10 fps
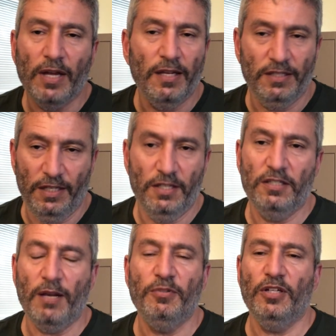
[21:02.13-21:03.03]
it's a
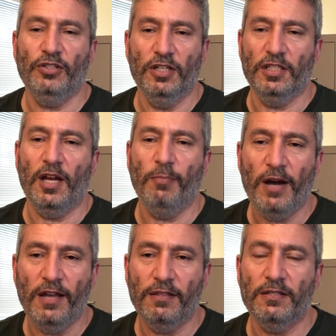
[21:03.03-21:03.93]
supposition, it's a
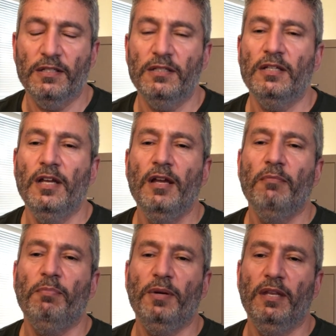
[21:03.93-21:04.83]
hypothesis,
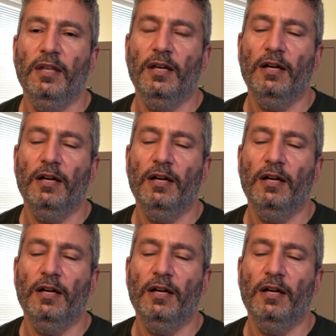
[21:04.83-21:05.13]
but